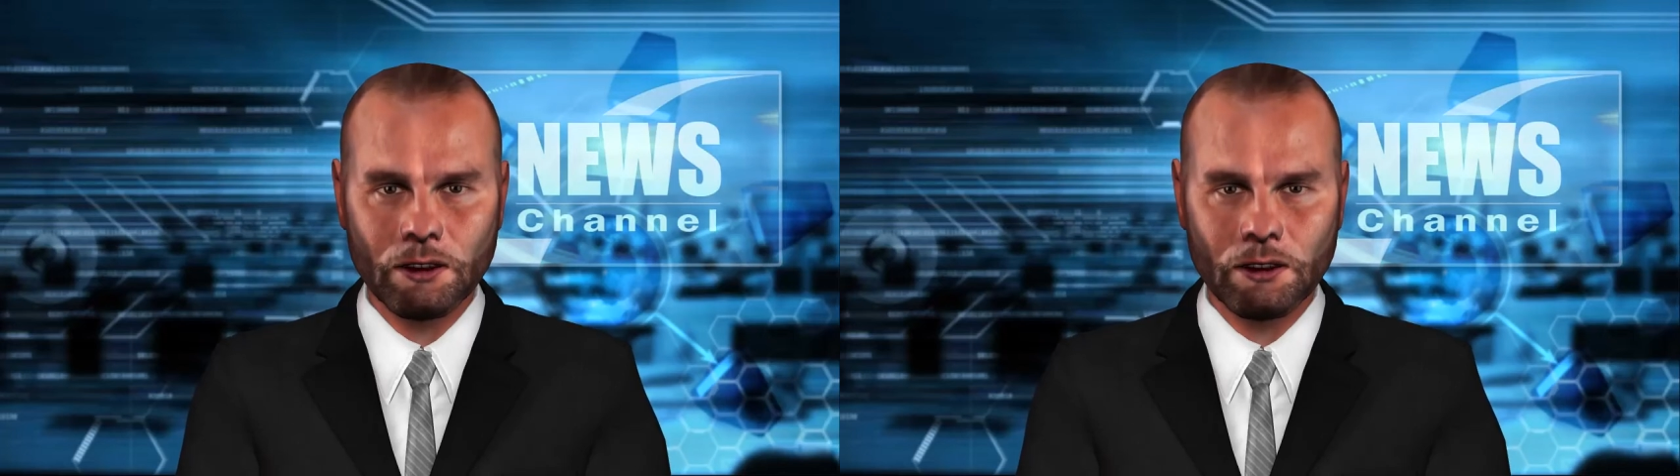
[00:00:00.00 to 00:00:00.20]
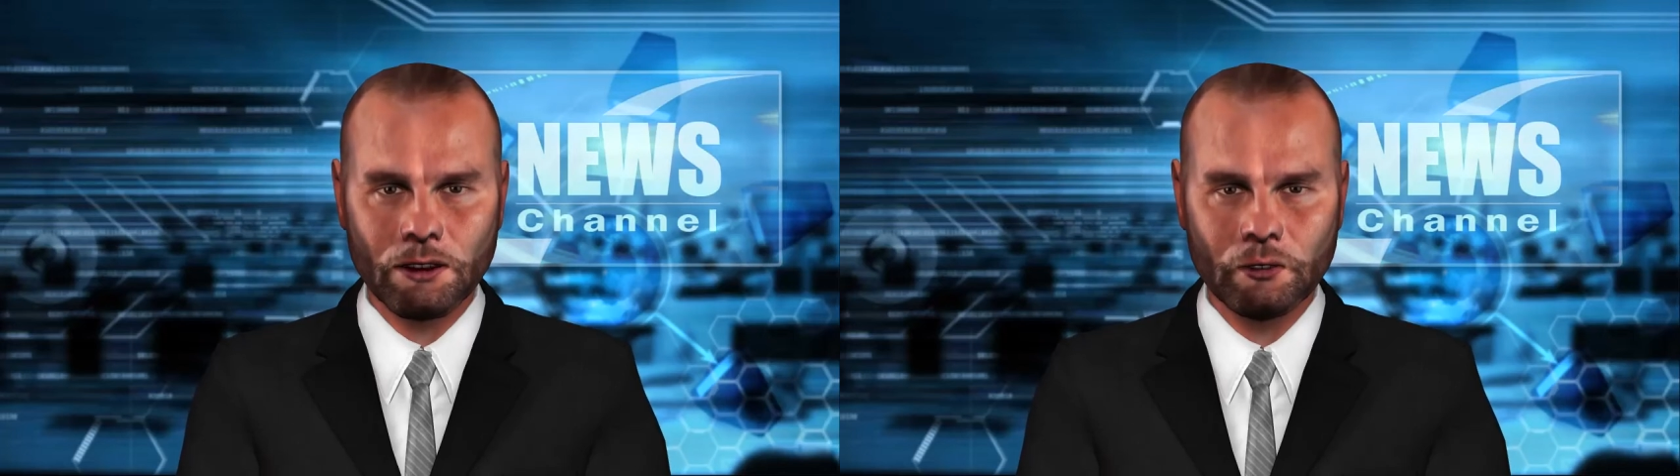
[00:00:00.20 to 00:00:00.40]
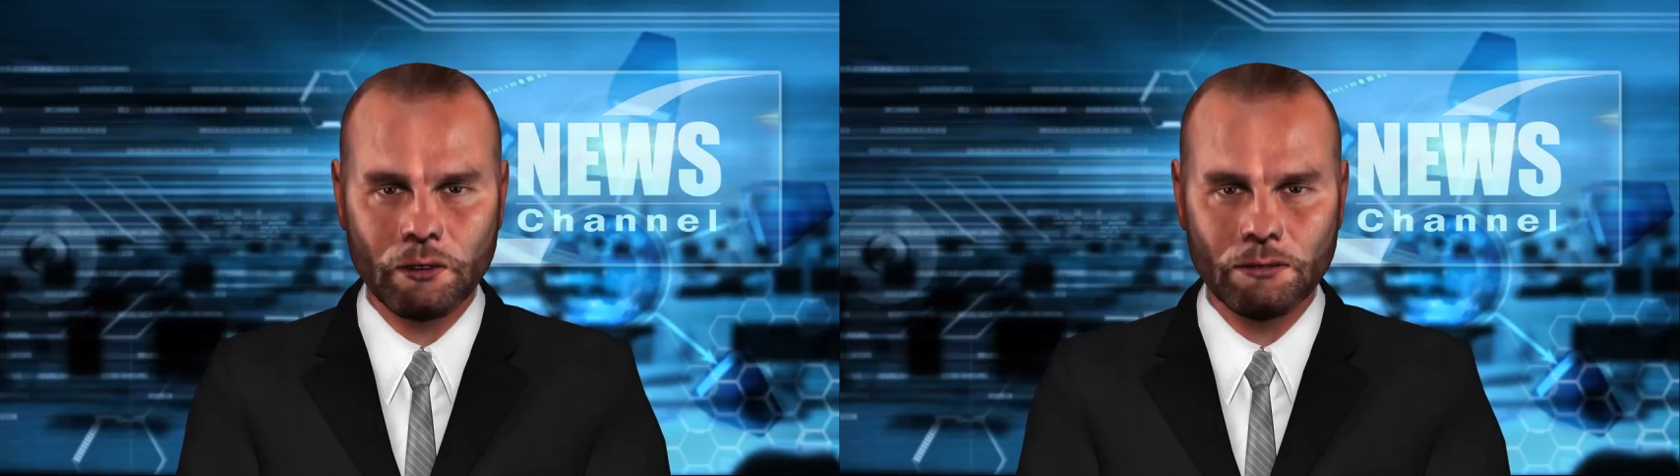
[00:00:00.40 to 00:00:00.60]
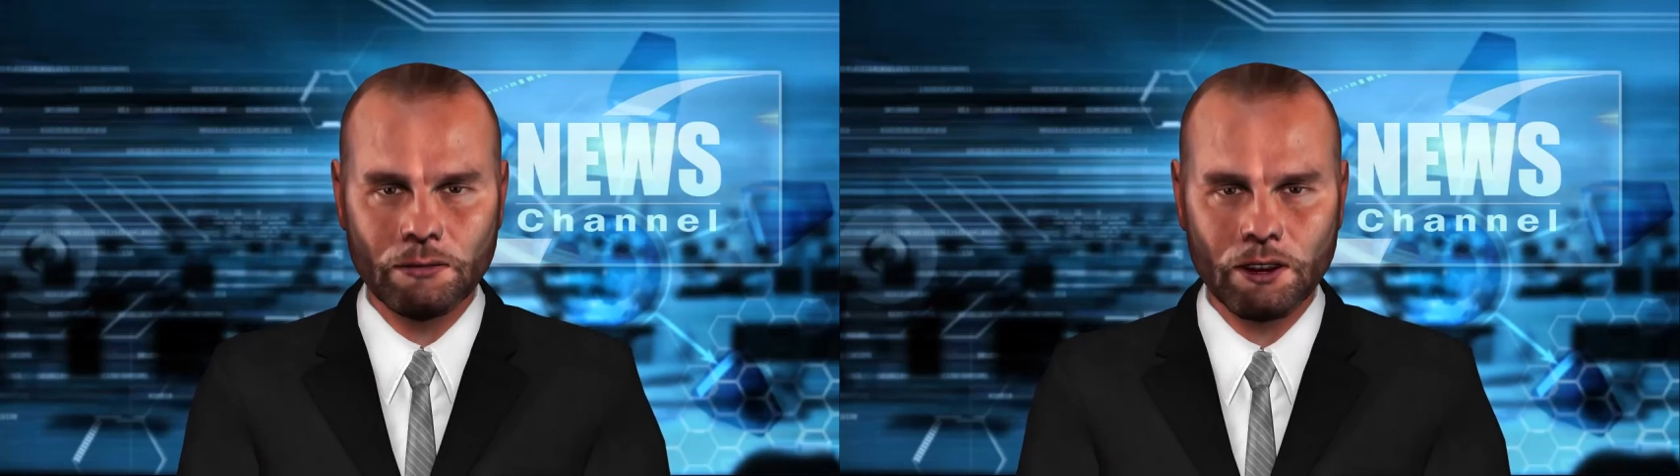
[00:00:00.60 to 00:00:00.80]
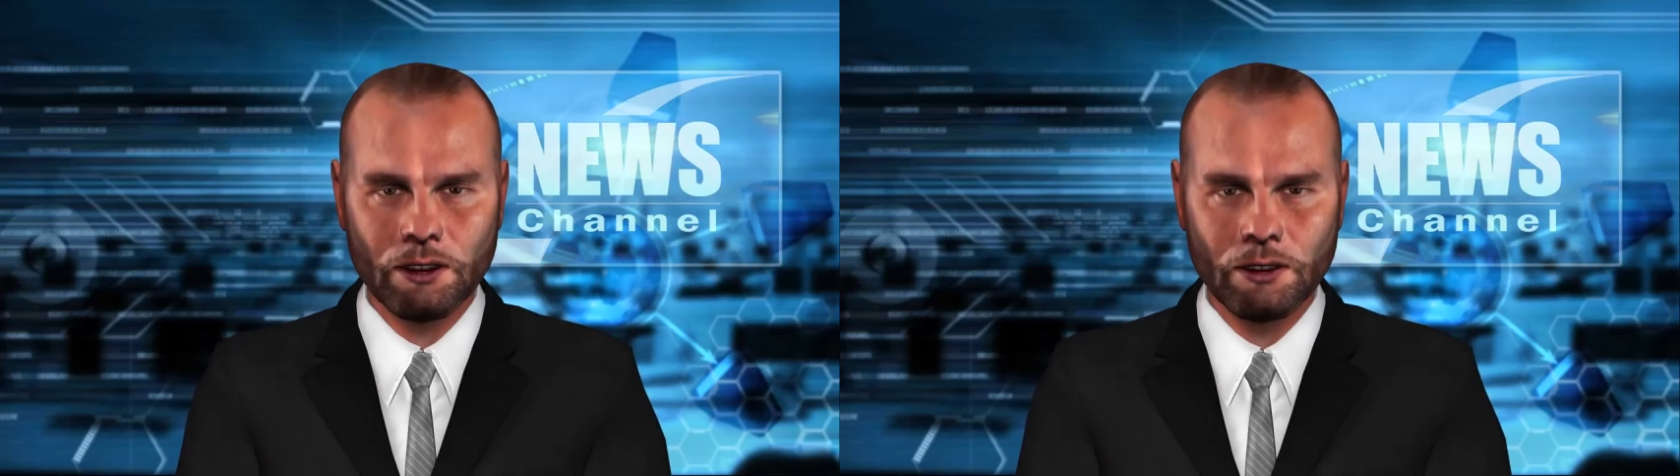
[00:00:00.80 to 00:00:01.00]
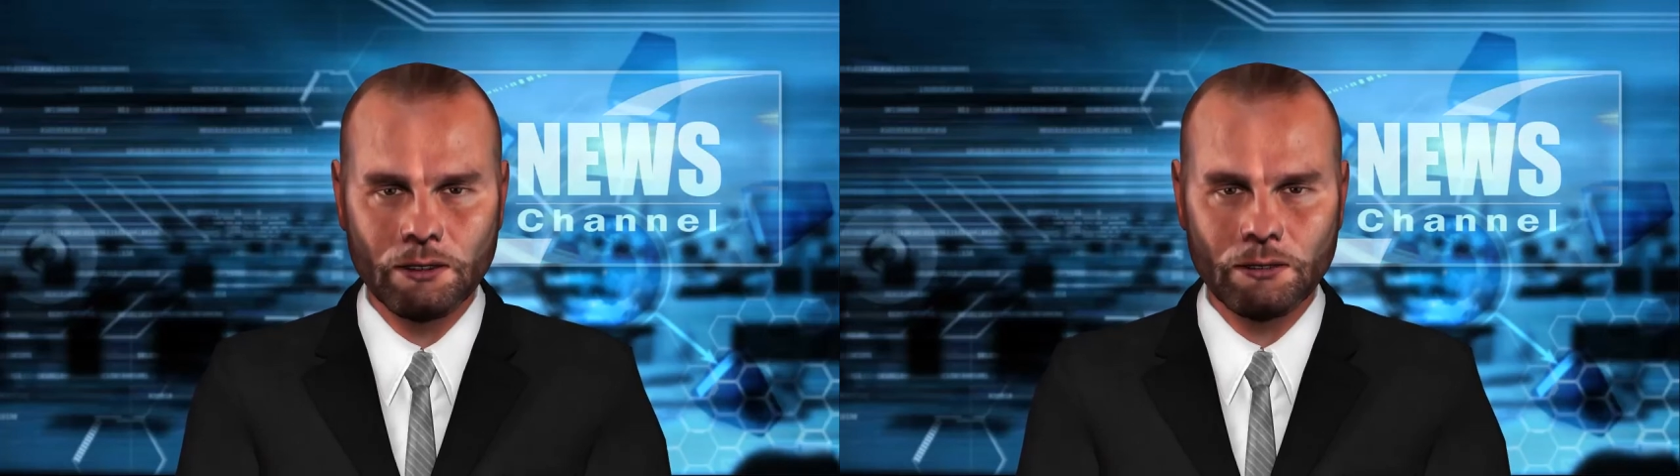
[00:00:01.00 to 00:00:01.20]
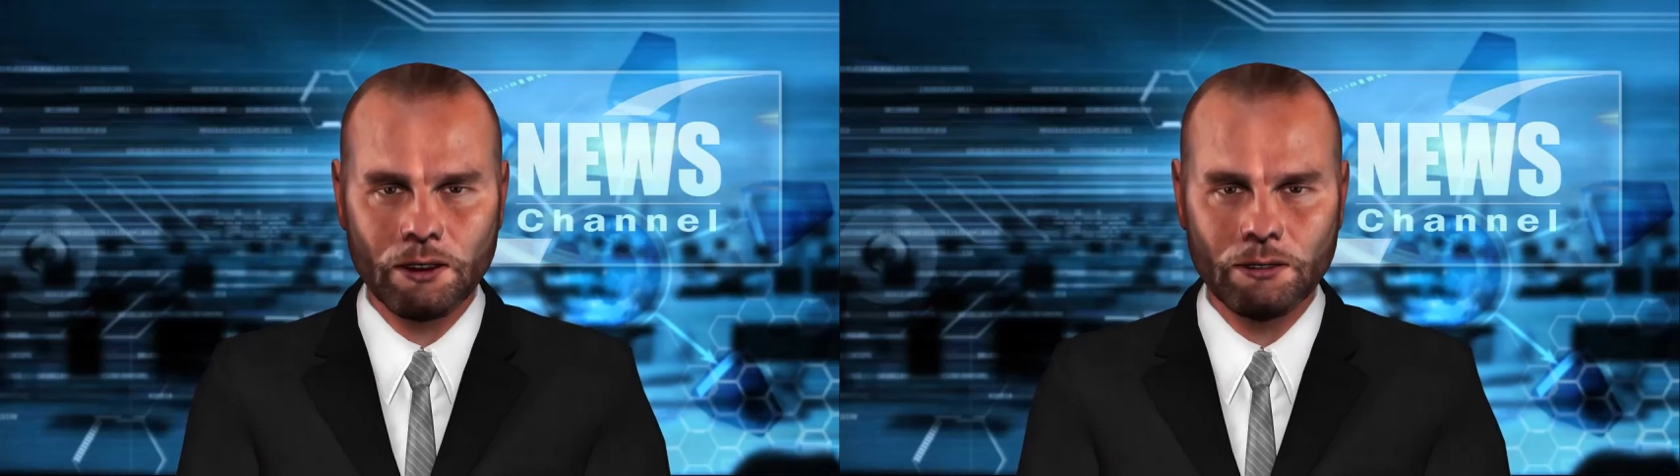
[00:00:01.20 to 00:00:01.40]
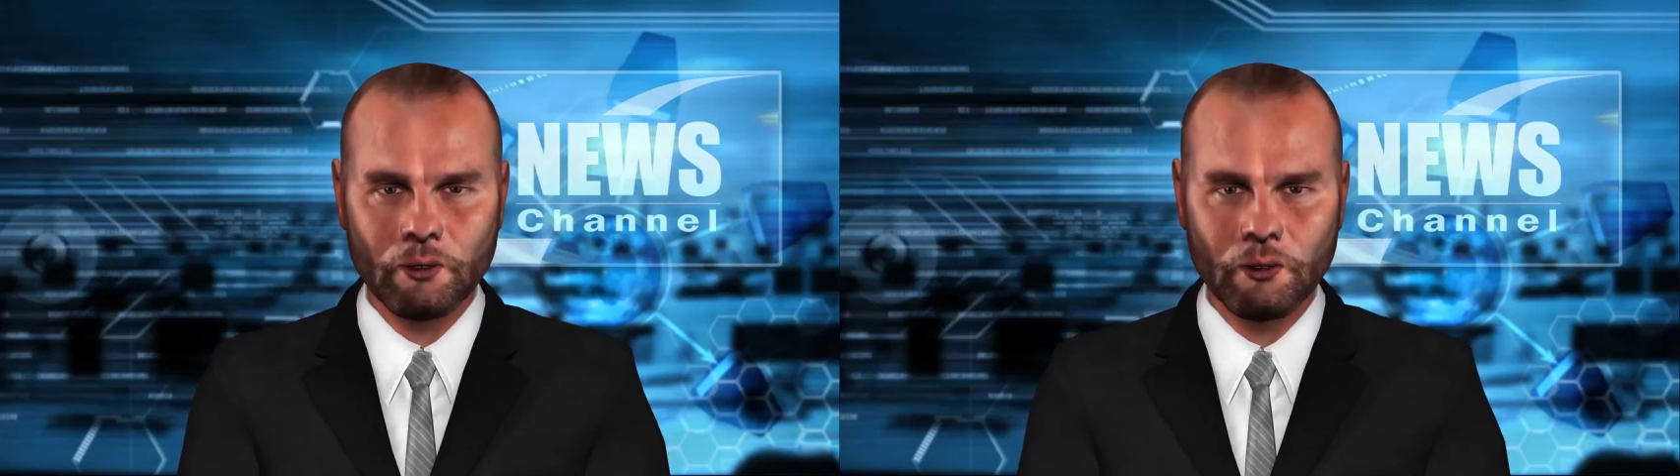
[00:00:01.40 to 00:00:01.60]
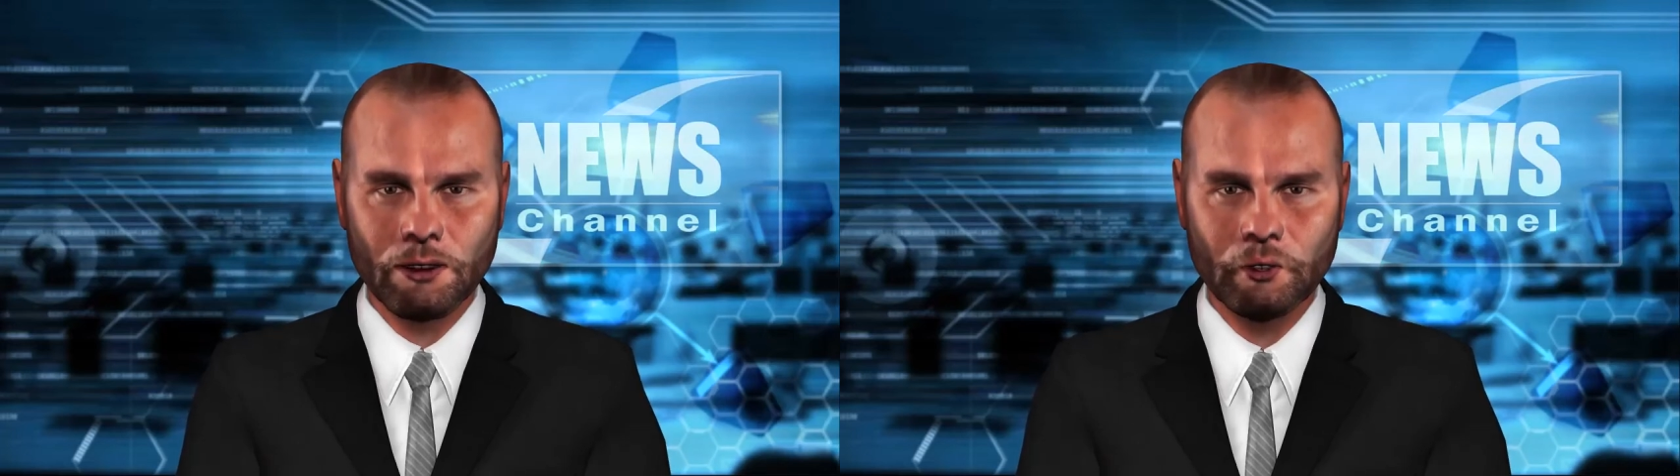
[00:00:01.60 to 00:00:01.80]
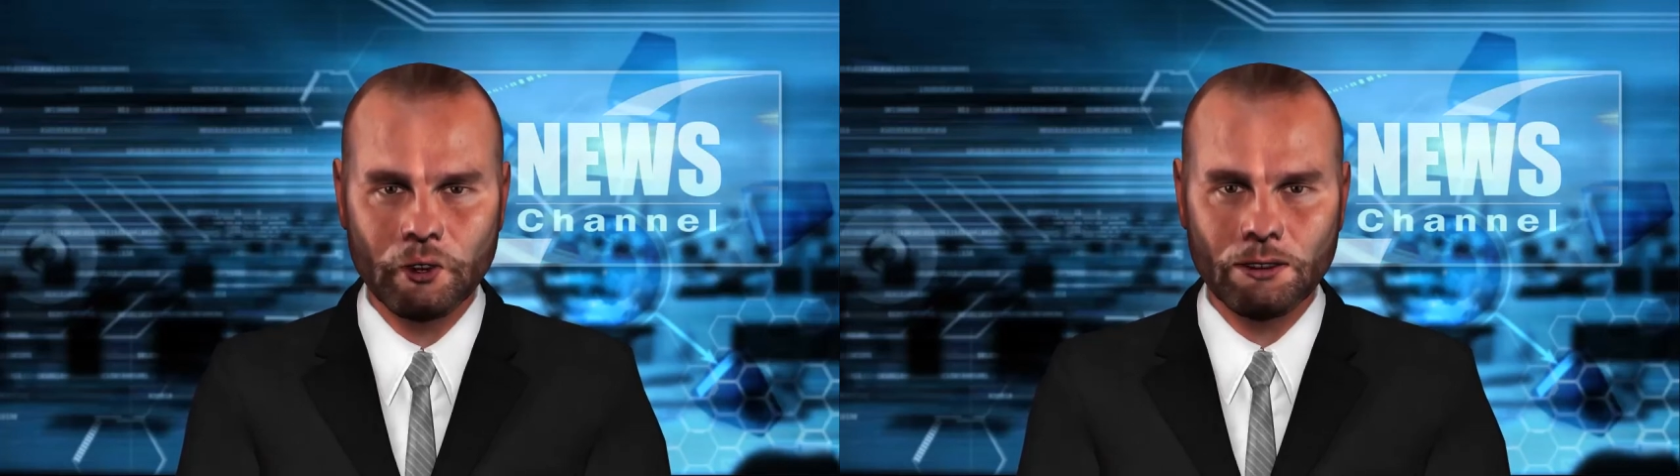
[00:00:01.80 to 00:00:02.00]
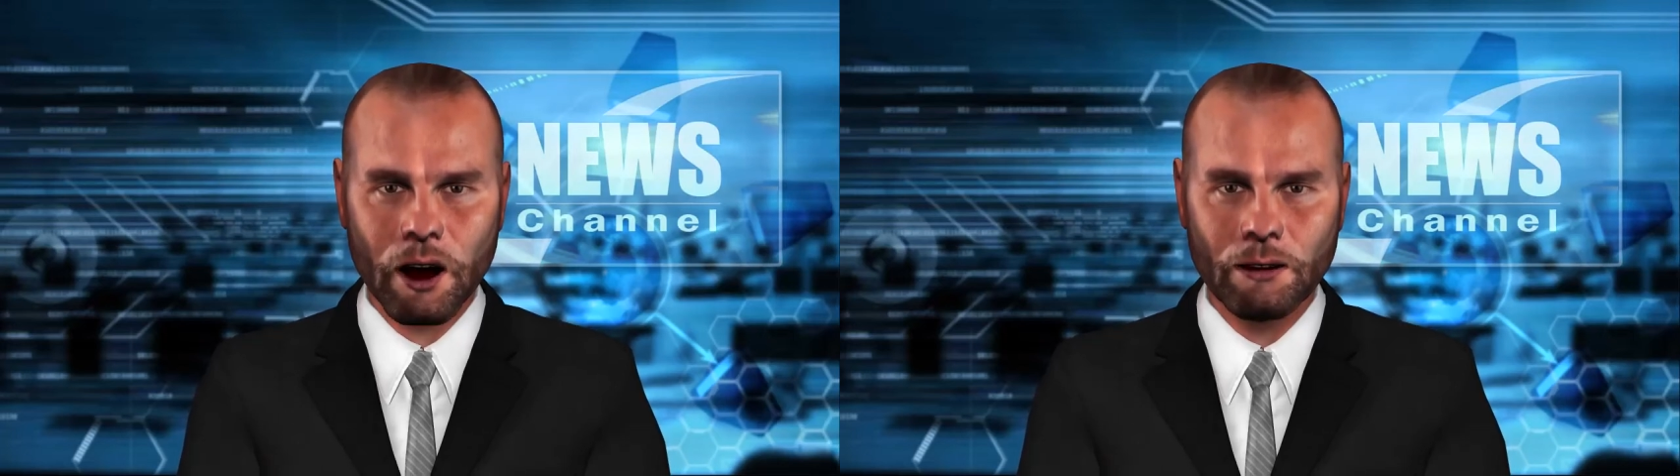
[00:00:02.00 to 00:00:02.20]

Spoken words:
In Japan, with a population of